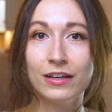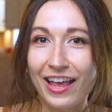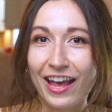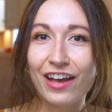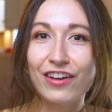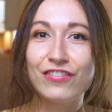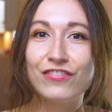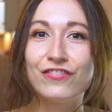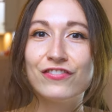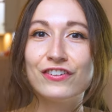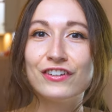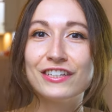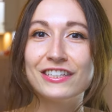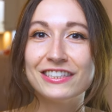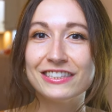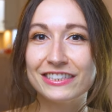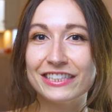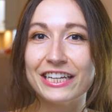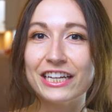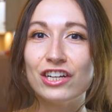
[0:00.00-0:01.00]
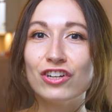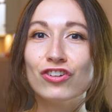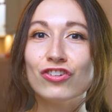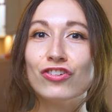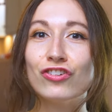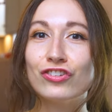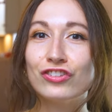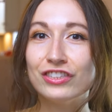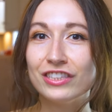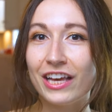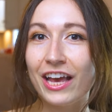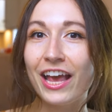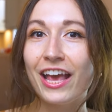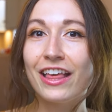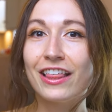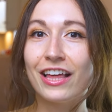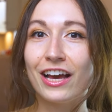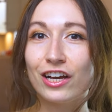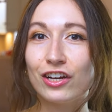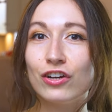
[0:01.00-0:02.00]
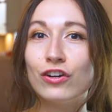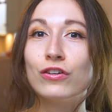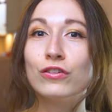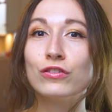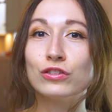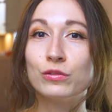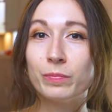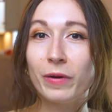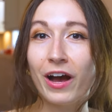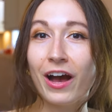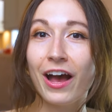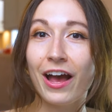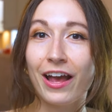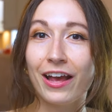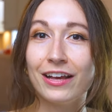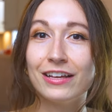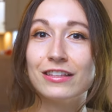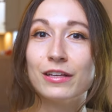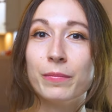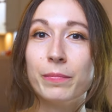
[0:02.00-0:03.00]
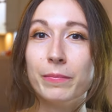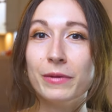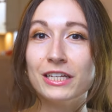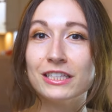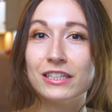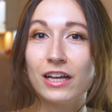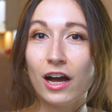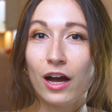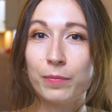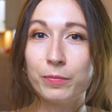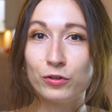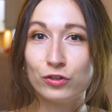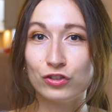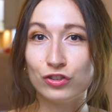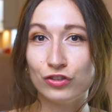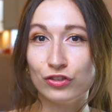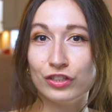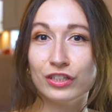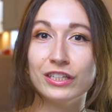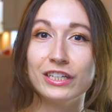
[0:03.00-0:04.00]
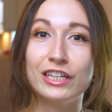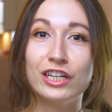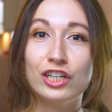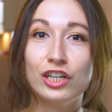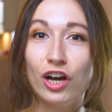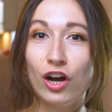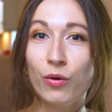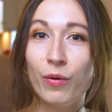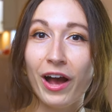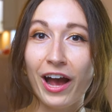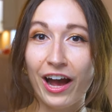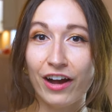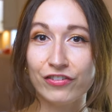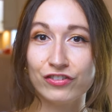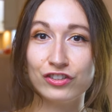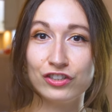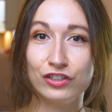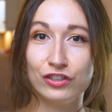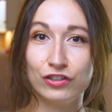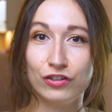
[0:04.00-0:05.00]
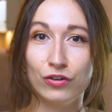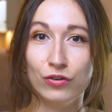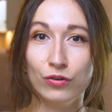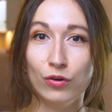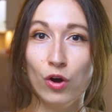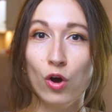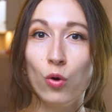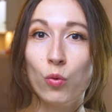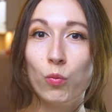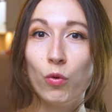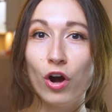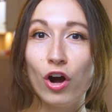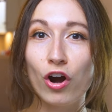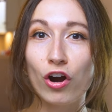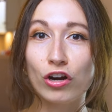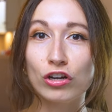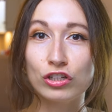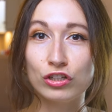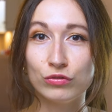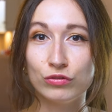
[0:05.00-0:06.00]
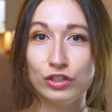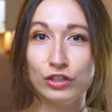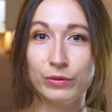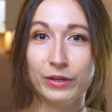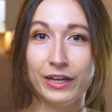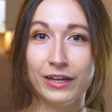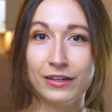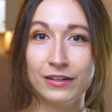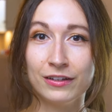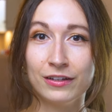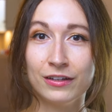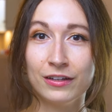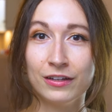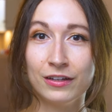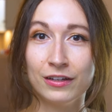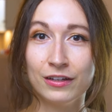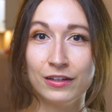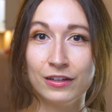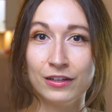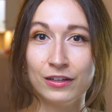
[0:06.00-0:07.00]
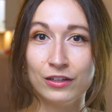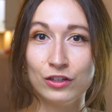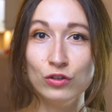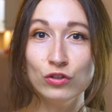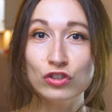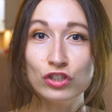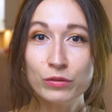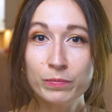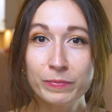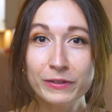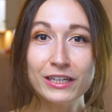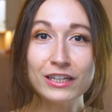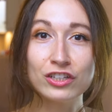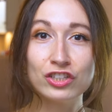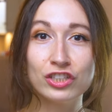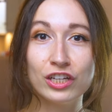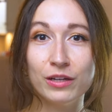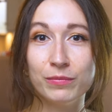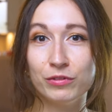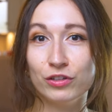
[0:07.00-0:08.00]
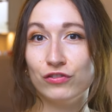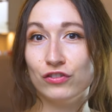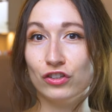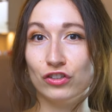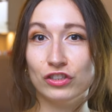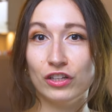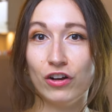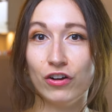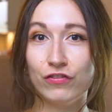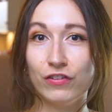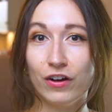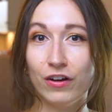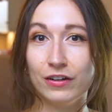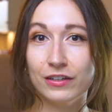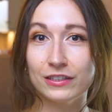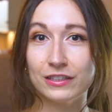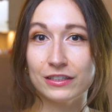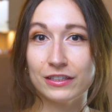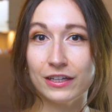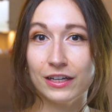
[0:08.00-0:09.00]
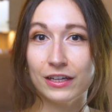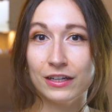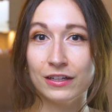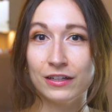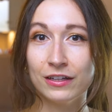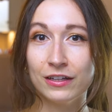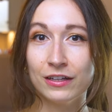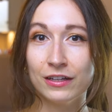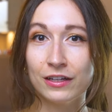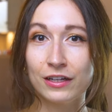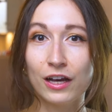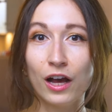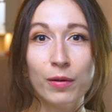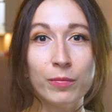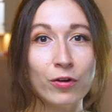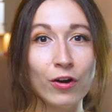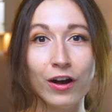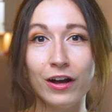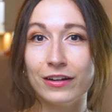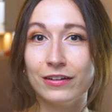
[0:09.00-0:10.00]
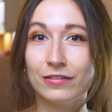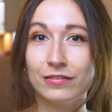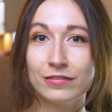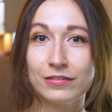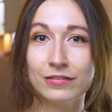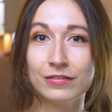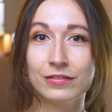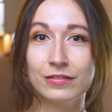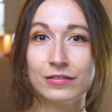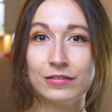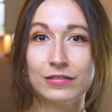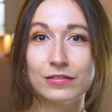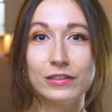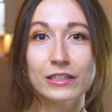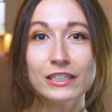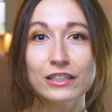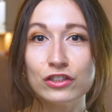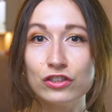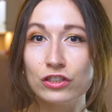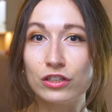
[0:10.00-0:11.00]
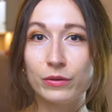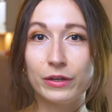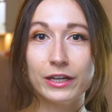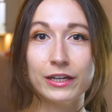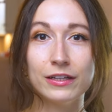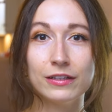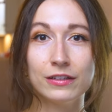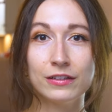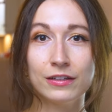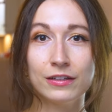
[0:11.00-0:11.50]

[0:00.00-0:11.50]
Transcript: Every single day that goes by is a missed opportunity to go after your goal. What are you doing? You should be ashamed of yourself, honestly. Come on, let's do it.